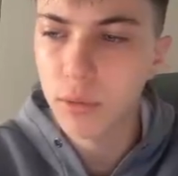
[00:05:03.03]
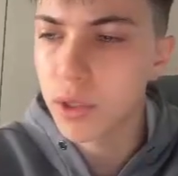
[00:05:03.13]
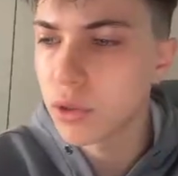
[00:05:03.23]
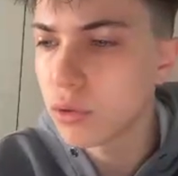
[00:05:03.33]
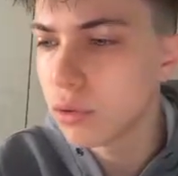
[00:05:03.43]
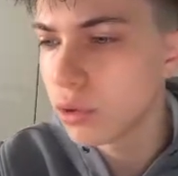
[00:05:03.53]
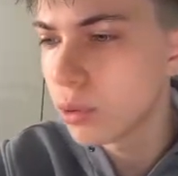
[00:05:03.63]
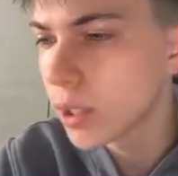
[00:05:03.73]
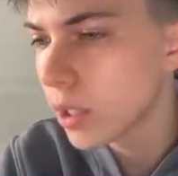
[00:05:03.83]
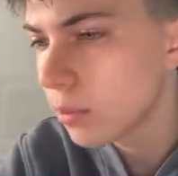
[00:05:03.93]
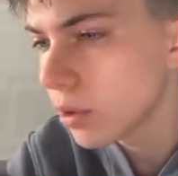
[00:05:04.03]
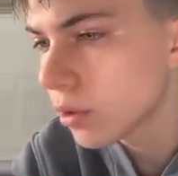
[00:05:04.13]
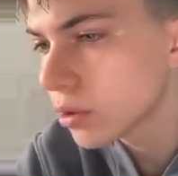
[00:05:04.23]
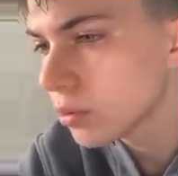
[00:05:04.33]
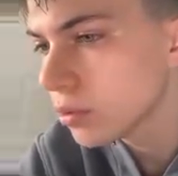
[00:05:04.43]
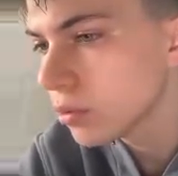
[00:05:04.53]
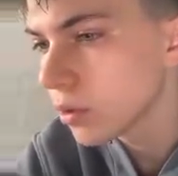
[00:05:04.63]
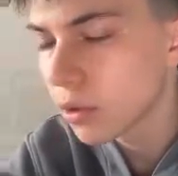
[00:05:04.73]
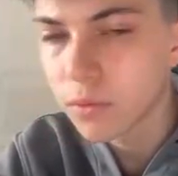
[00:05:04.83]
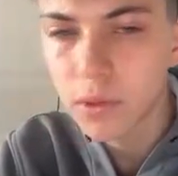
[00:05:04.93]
we need to do quickly because we do not have a